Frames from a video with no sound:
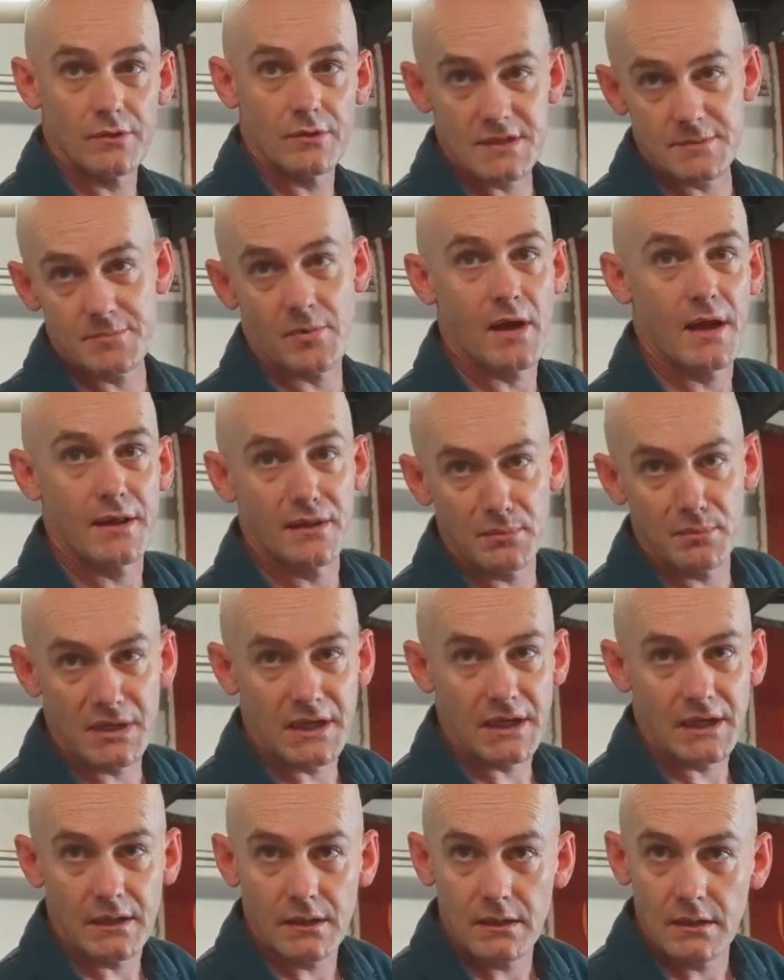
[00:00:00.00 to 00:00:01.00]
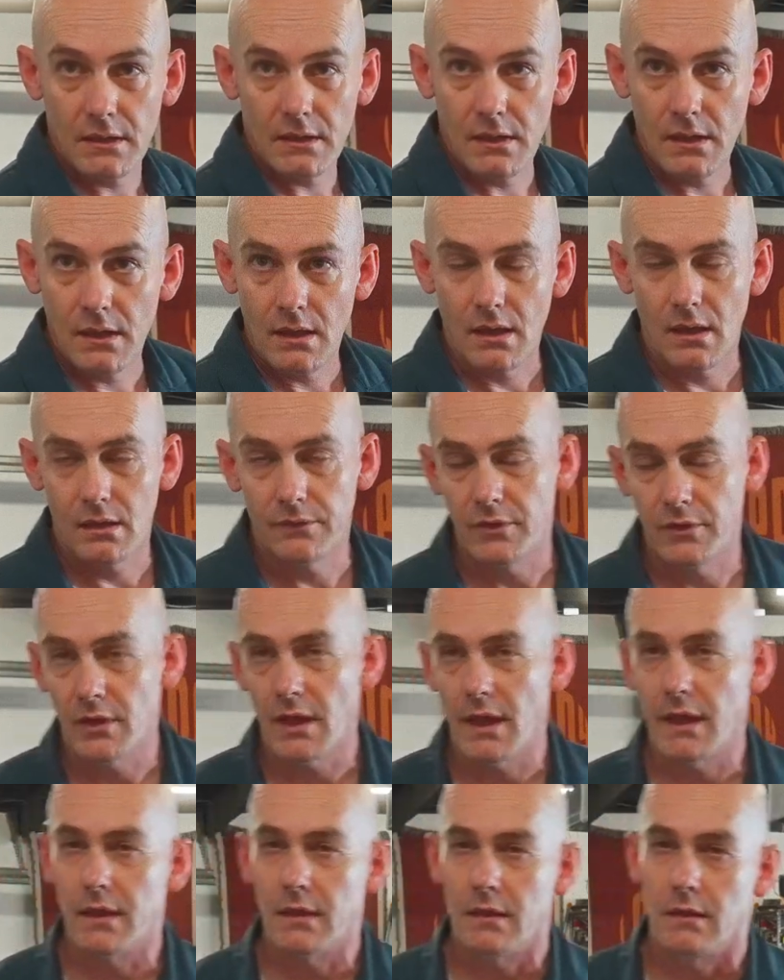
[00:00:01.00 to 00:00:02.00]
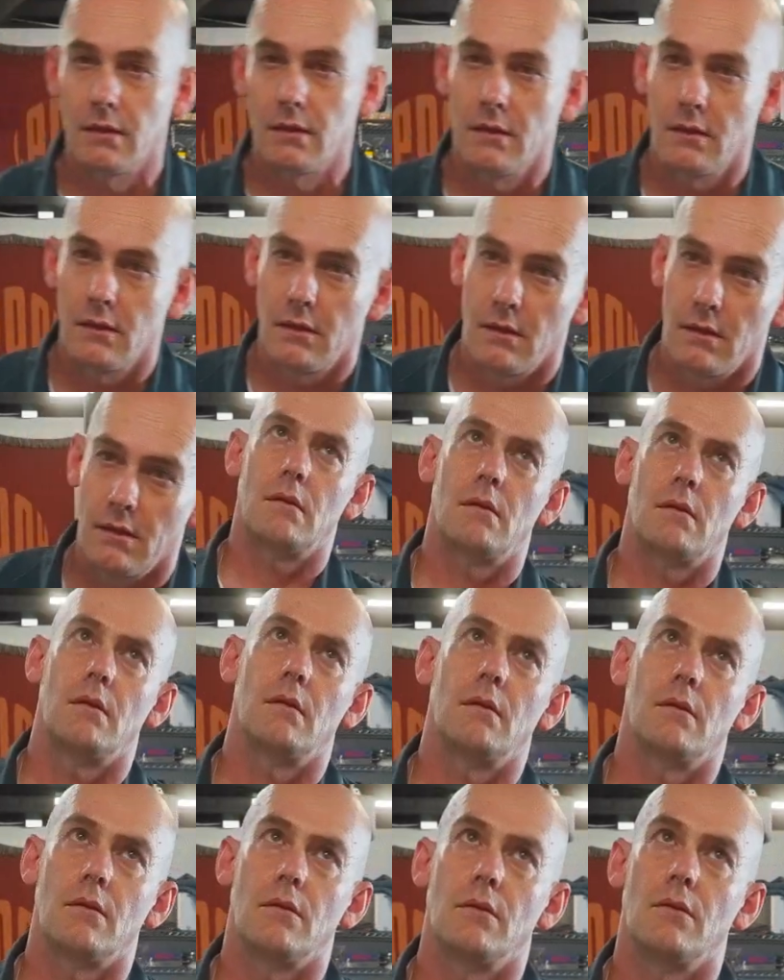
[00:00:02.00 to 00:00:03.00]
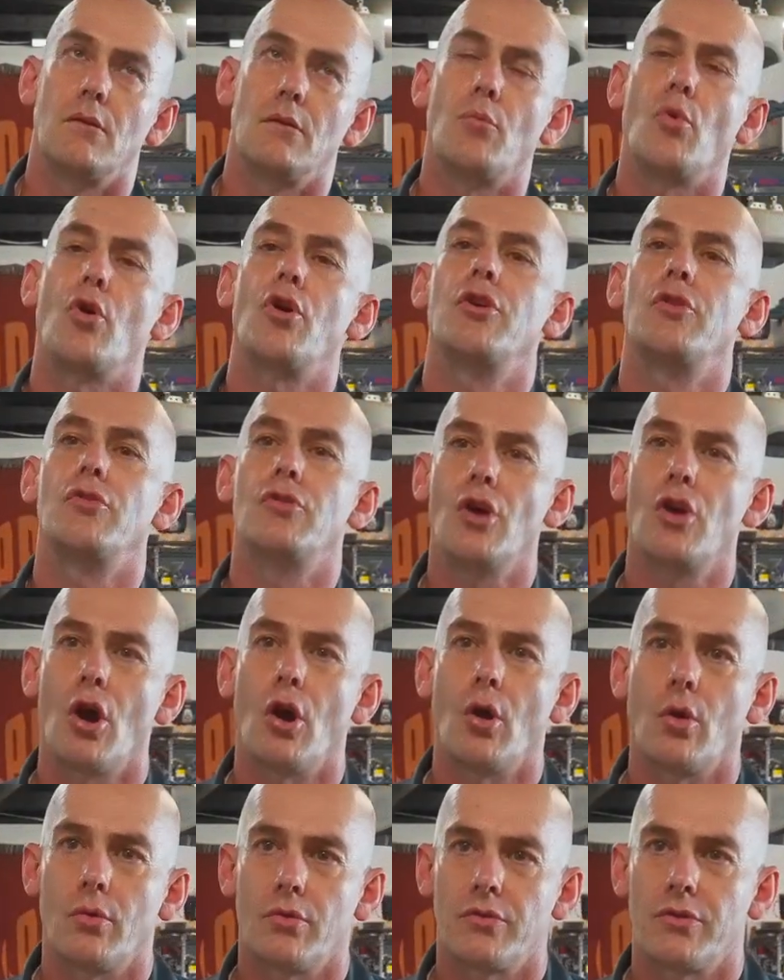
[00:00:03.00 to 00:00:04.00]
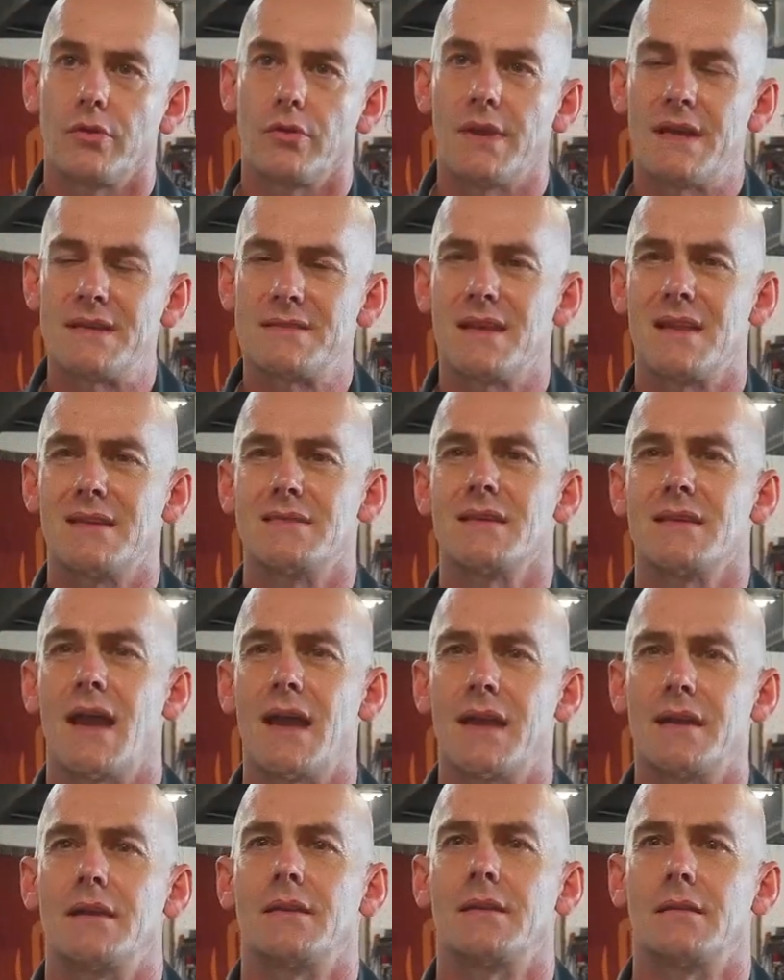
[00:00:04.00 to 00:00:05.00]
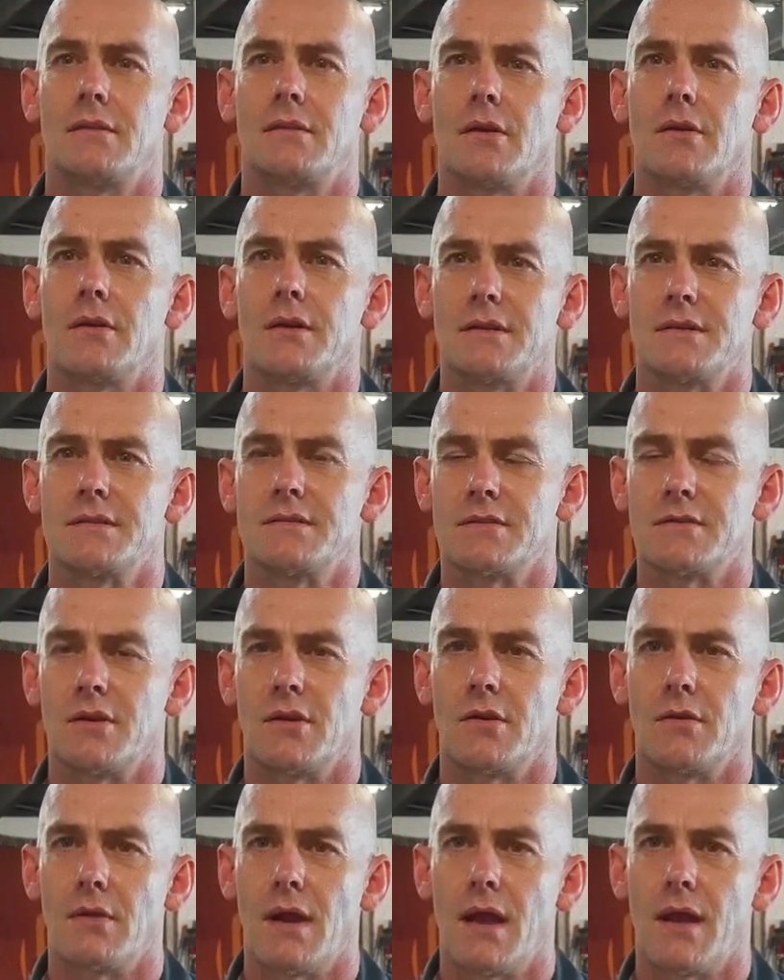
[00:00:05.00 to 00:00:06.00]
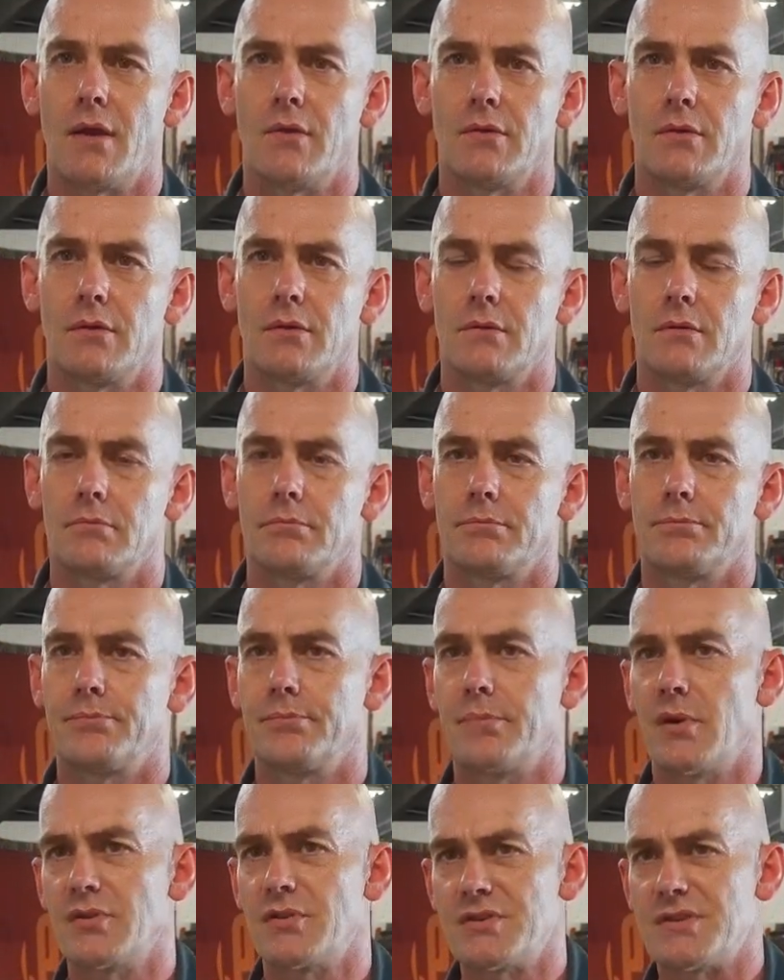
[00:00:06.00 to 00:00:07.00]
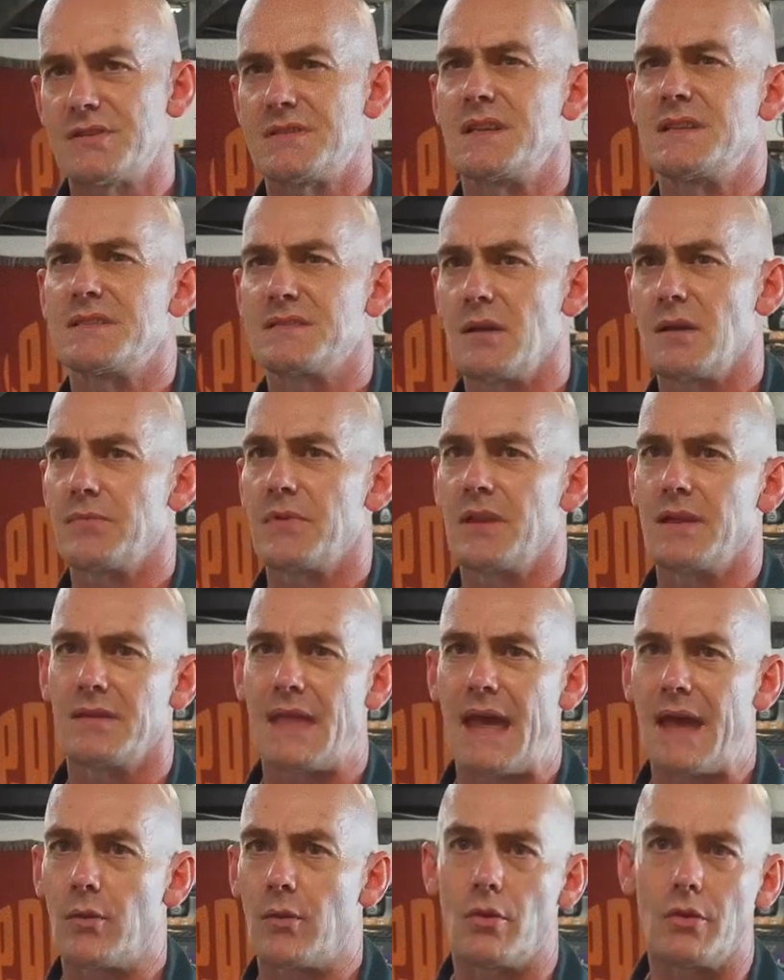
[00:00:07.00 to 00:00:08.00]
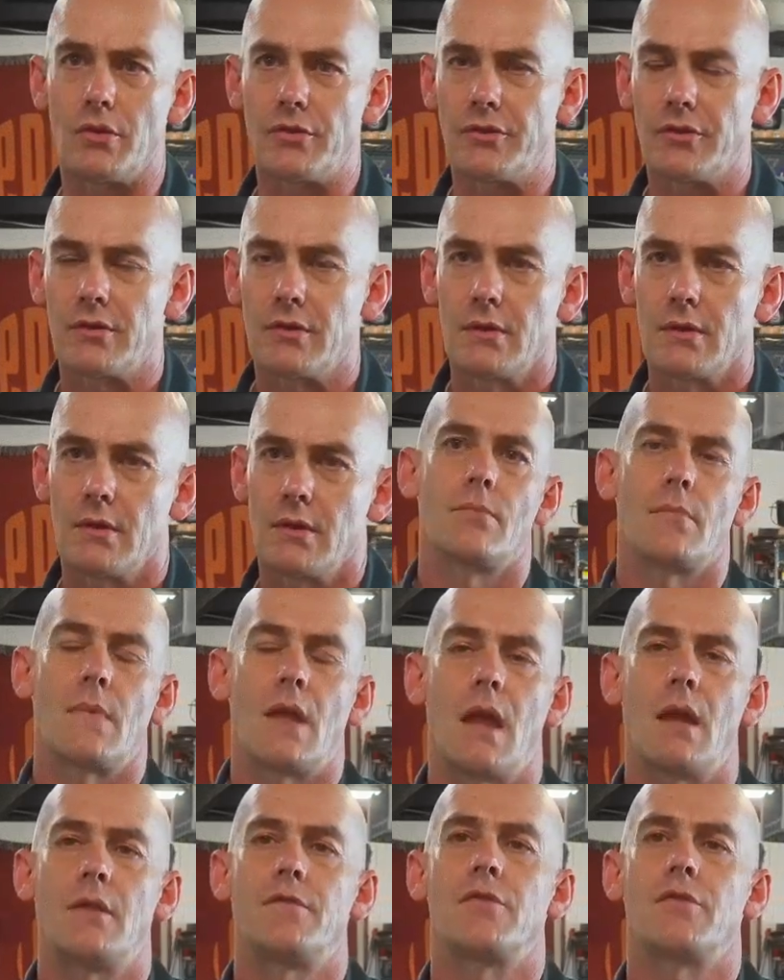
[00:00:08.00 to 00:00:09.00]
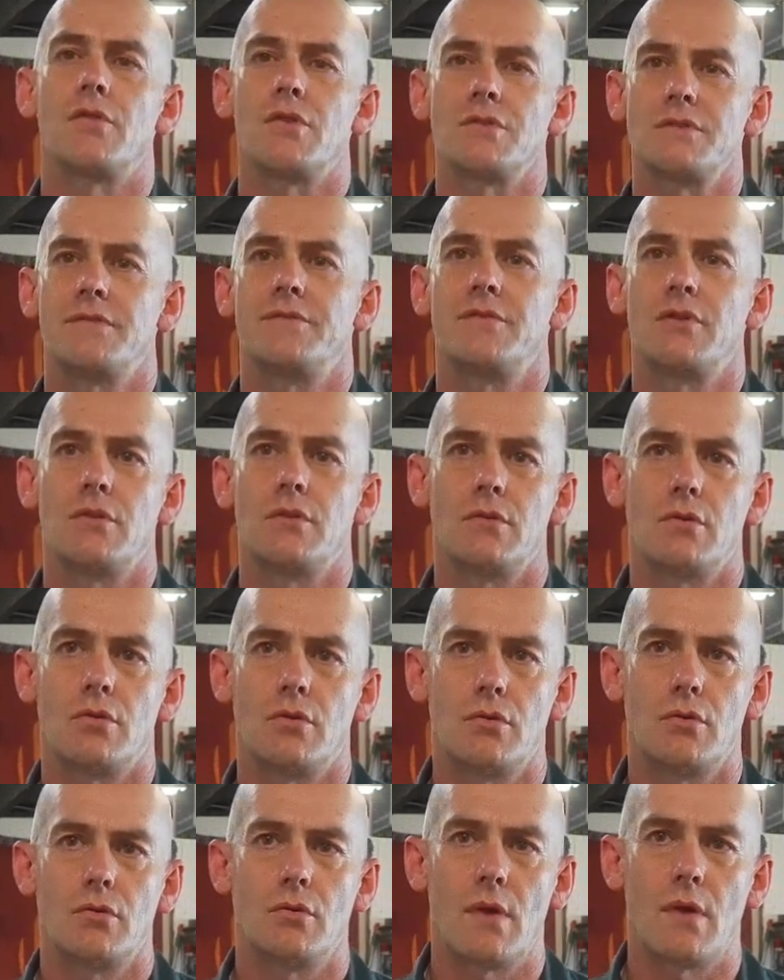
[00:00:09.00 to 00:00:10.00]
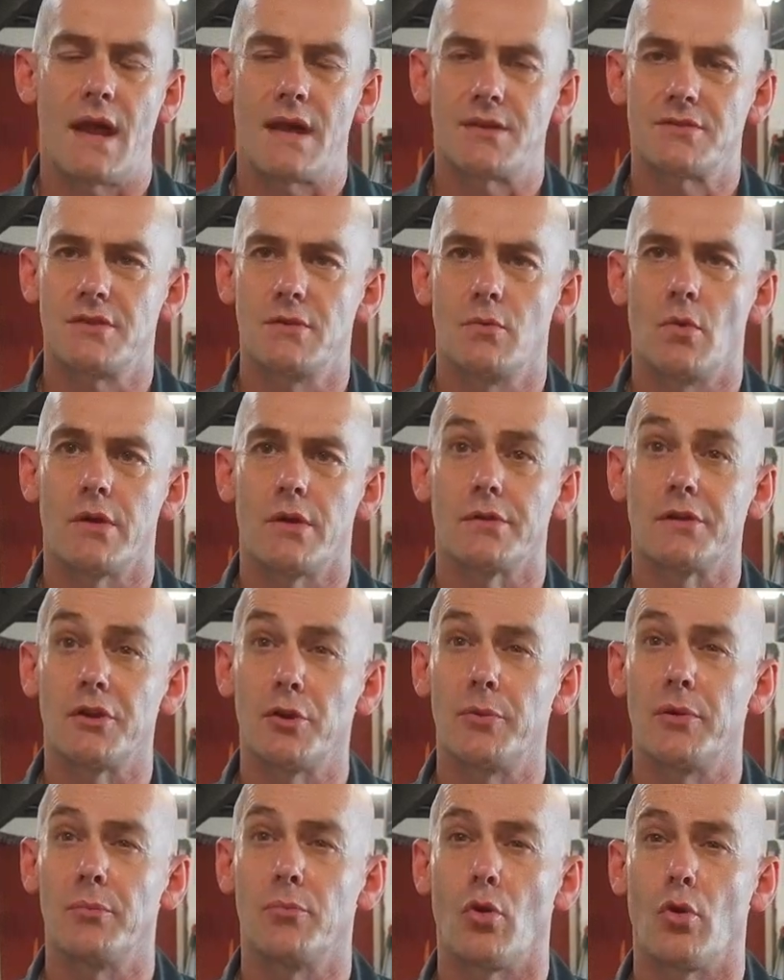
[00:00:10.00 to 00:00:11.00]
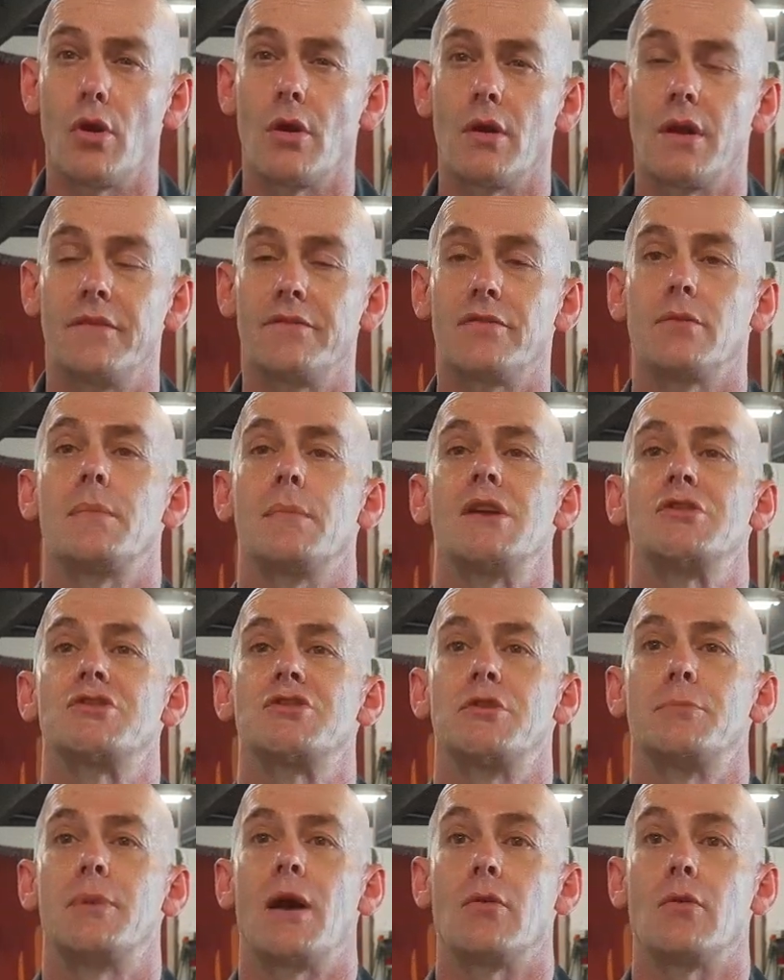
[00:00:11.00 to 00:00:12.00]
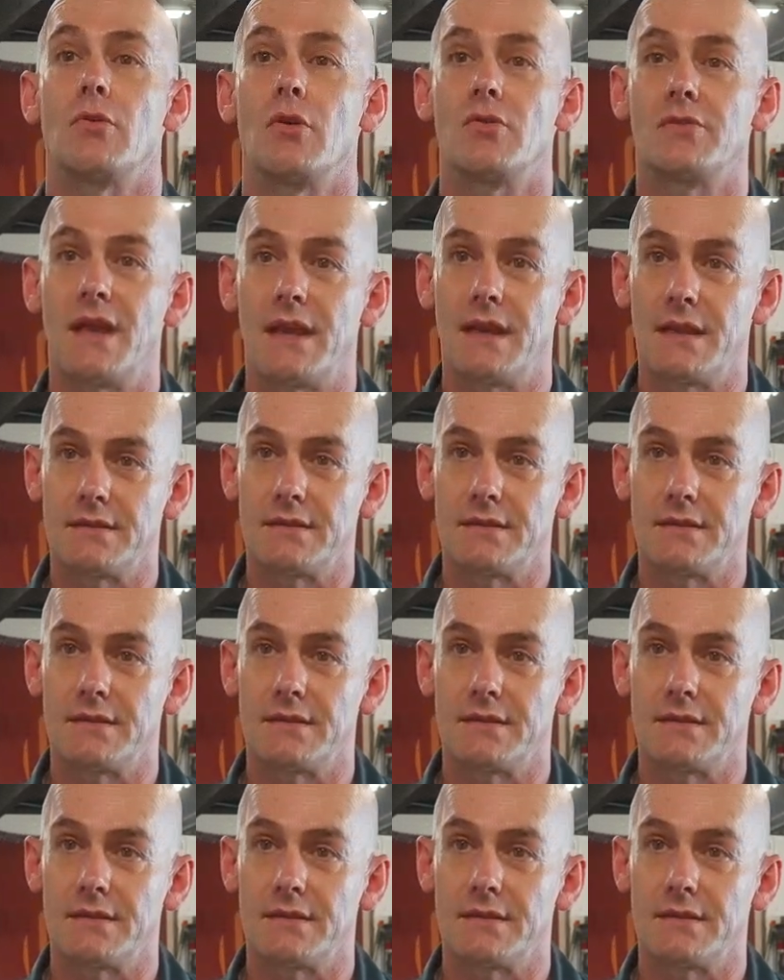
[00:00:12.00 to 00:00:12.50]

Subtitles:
that's behind the Mini. I feel like the more you know, the less anxiety there is around purchasing something that old. And for those of you who actually want a little bit more information about rotating